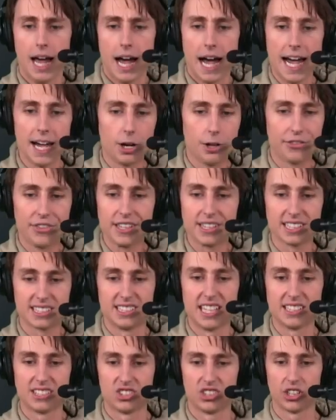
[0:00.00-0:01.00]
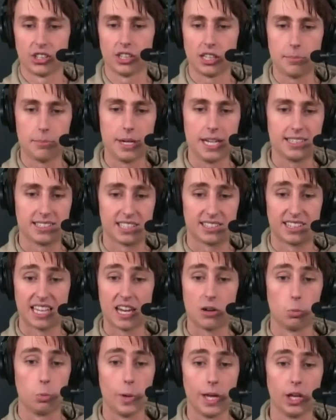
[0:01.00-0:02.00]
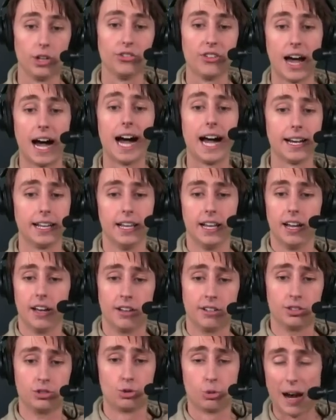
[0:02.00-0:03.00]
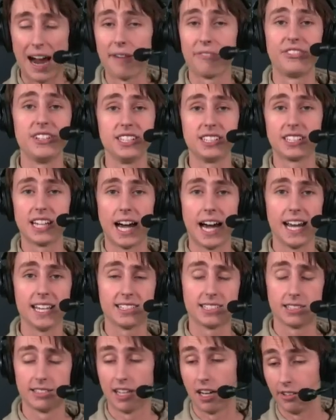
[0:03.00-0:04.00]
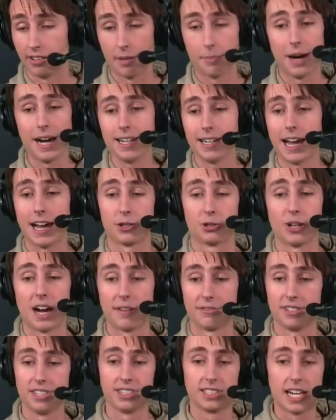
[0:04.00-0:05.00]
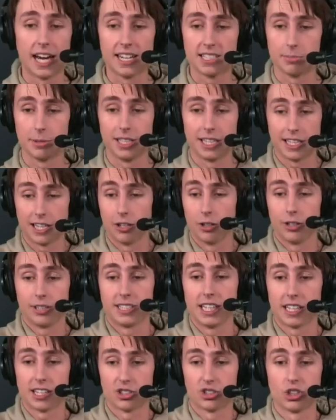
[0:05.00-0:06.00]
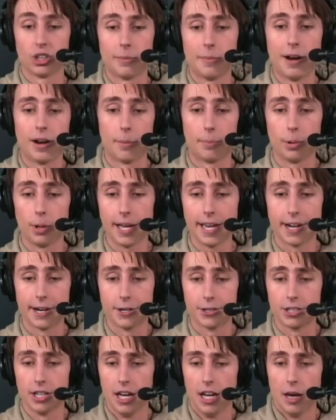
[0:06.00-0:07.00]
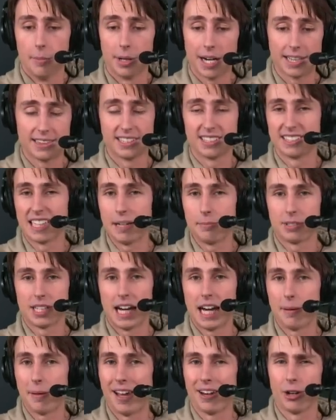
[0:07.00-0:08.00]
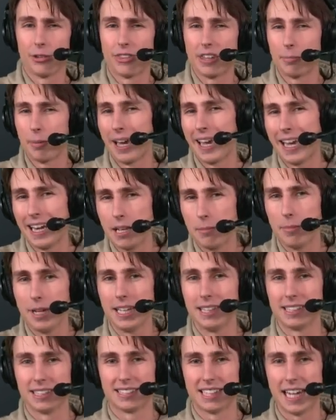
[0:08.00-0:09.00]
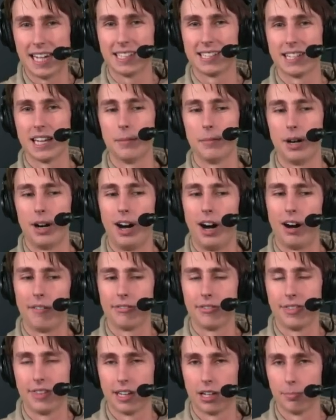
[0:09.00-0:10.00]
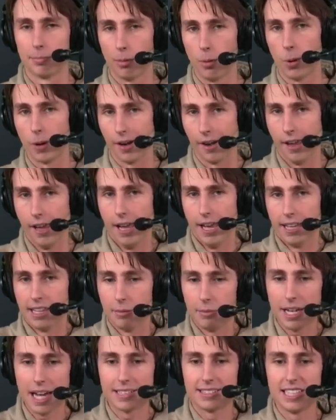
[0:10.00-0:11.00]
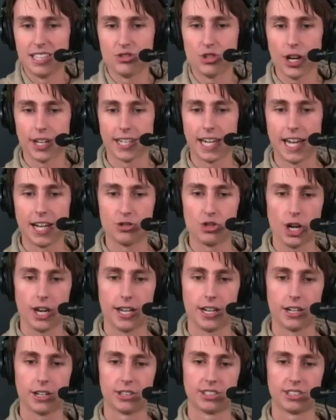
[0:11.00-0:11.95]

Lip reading: I don't think this necessarily means that they will not draft these guys. No, they might not draft these guys. I mean, they can only take a certain amount of players, but at the same time, I don't think by any means it takes them off their board. Then we got DJ KJ here.